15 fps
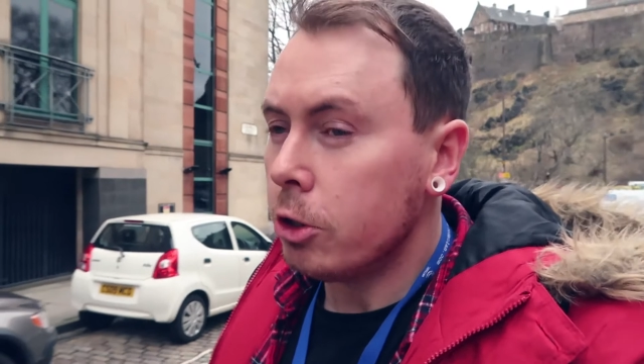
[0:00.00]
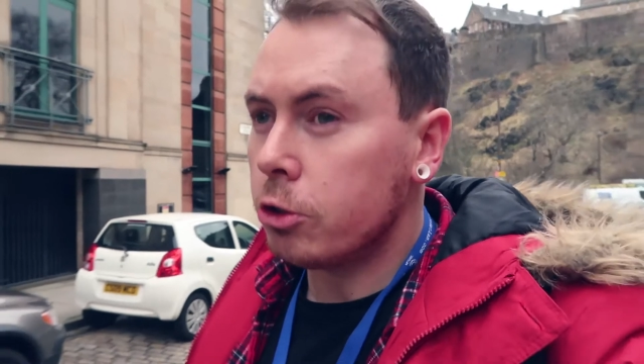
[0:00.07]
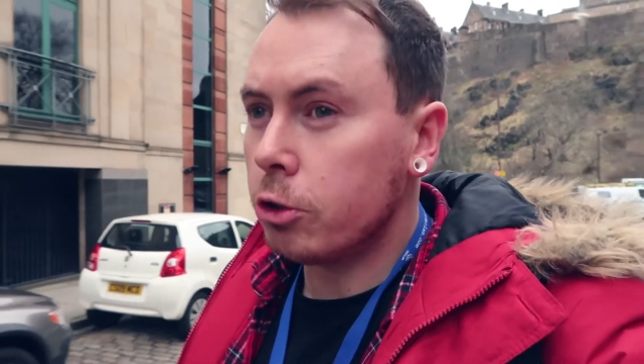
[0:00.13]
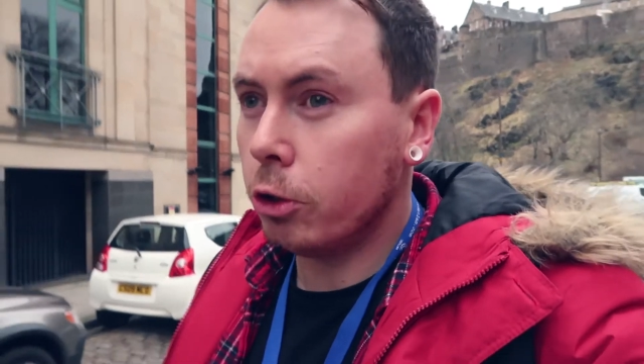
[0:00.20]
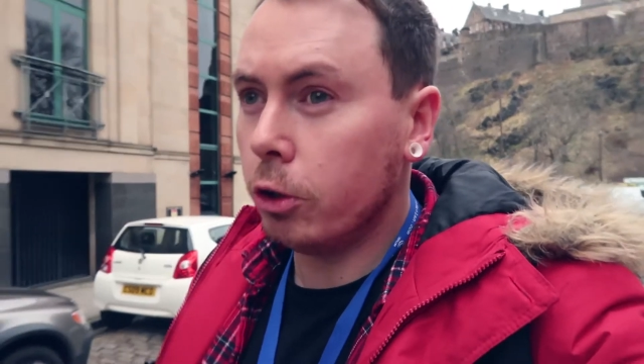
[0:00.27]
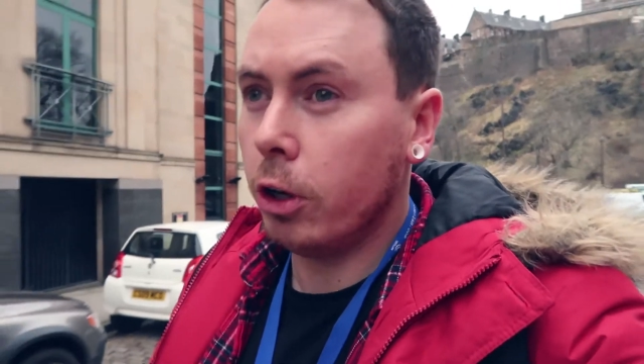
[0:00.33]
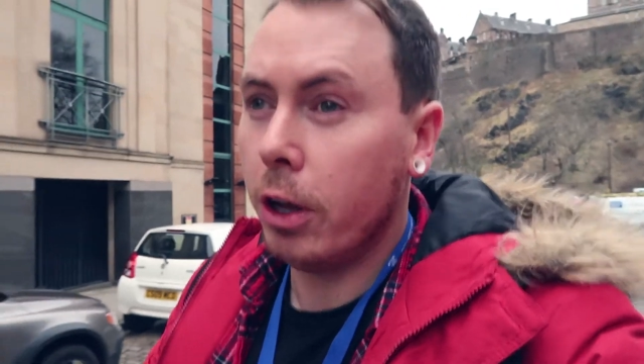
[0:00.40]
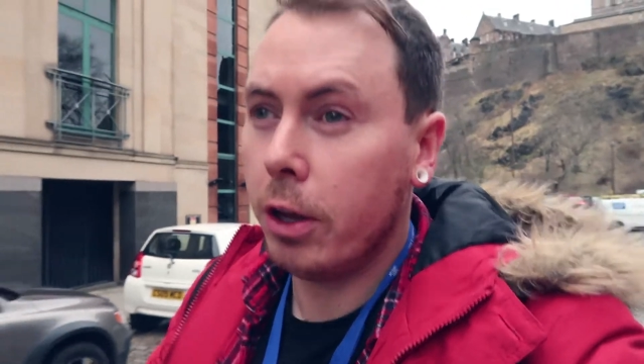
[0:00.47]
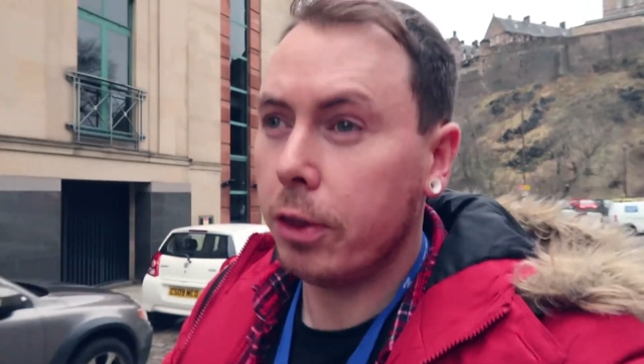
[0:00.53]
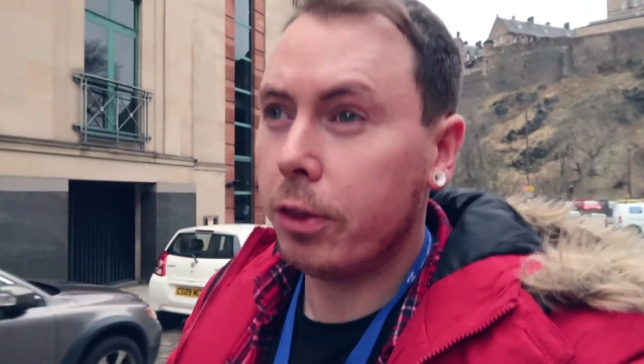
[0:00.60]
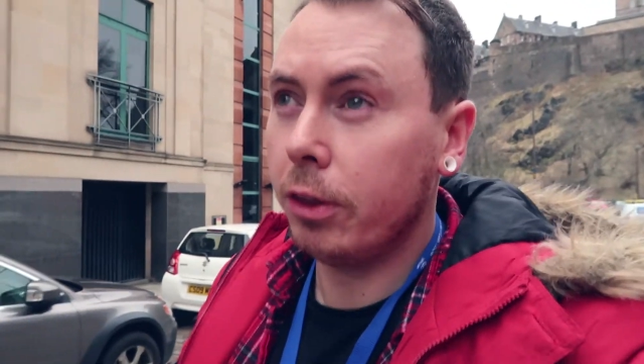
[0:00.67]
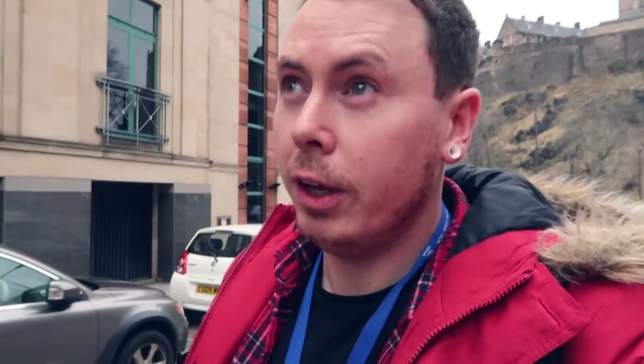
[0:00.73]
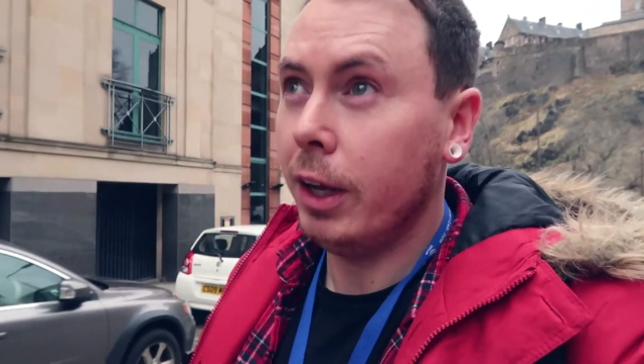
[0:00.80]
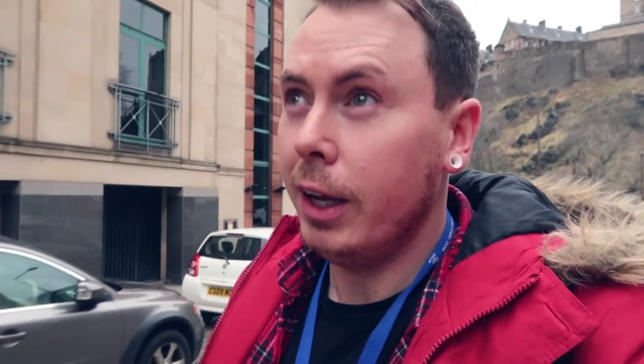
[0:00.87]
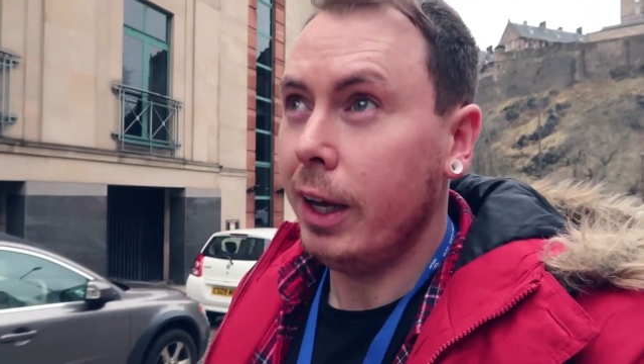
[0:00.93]
So
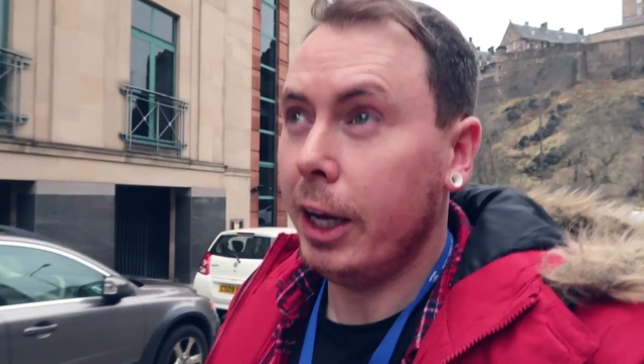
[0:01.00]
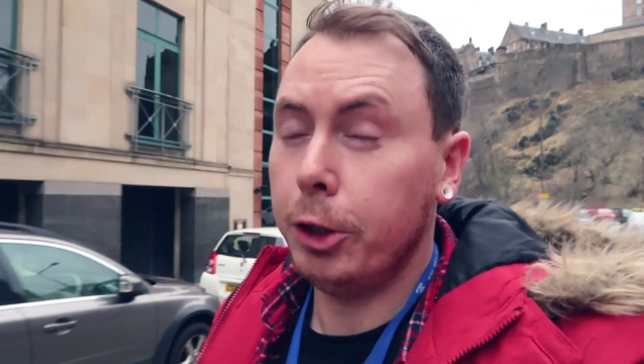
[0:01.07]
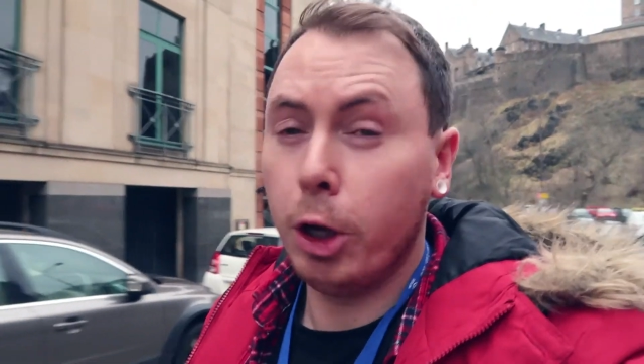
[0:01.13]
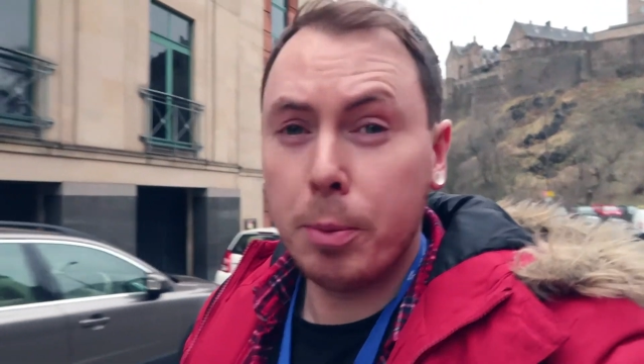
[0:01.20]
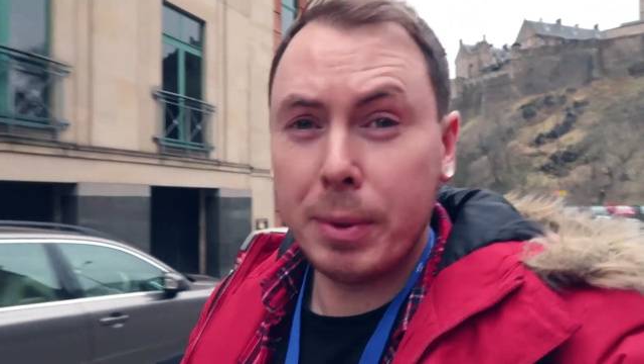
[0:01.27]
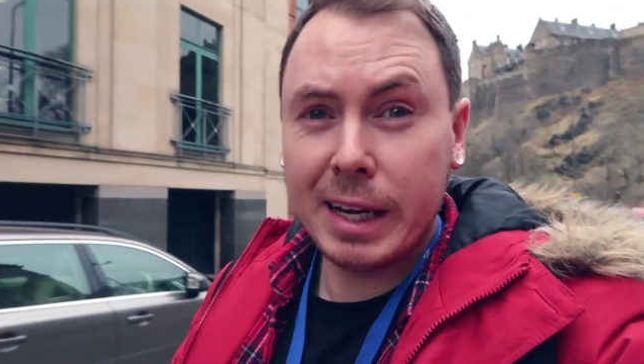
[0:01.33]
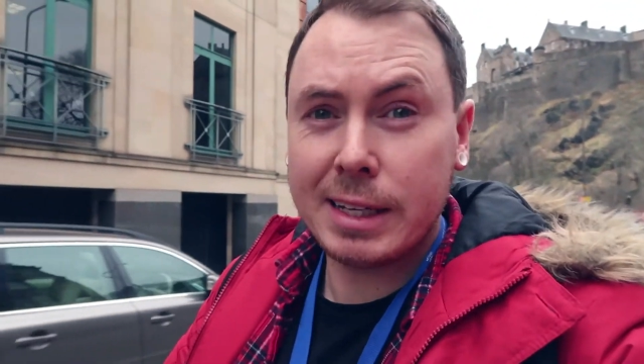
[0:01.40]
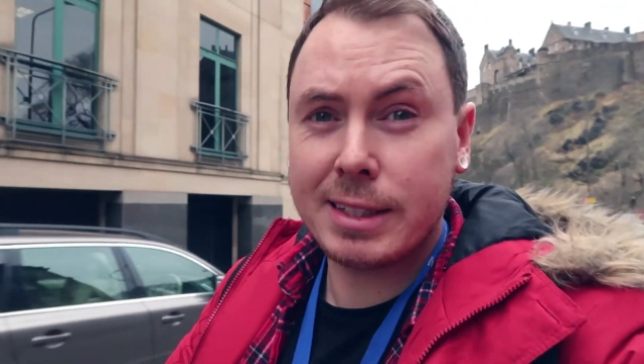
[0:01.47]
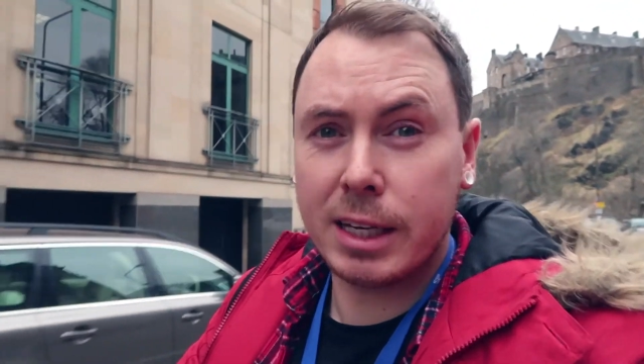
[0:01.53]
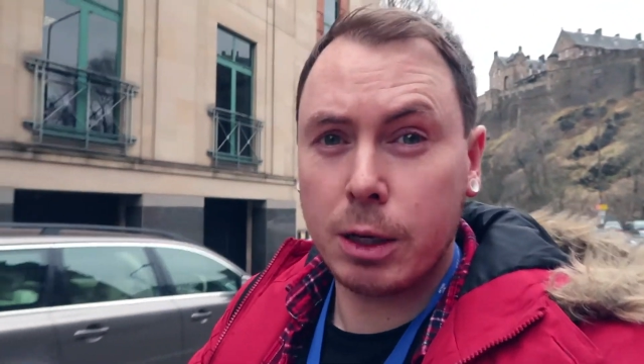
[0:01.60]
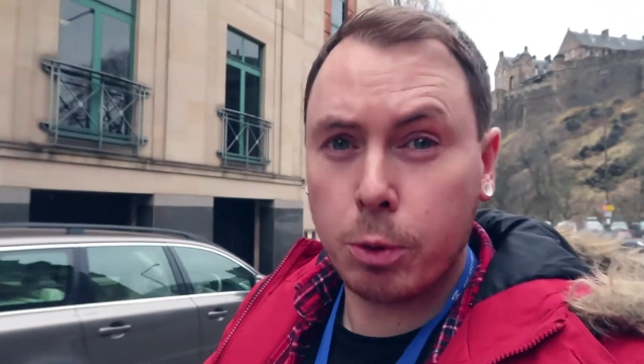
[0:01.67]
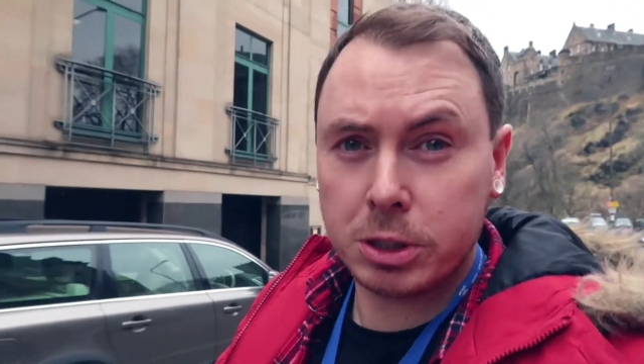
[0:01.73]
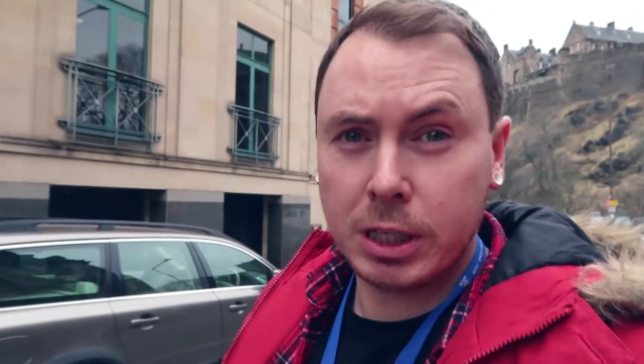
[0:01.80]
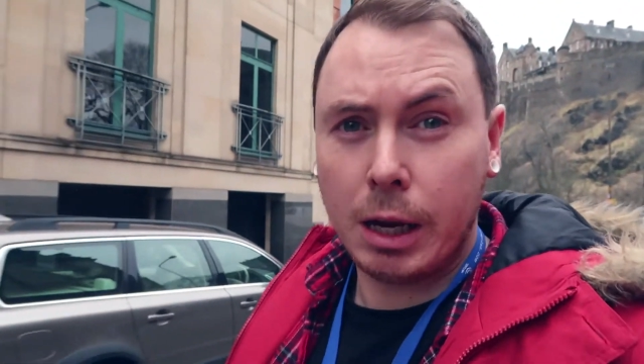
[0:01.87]
I normally say what's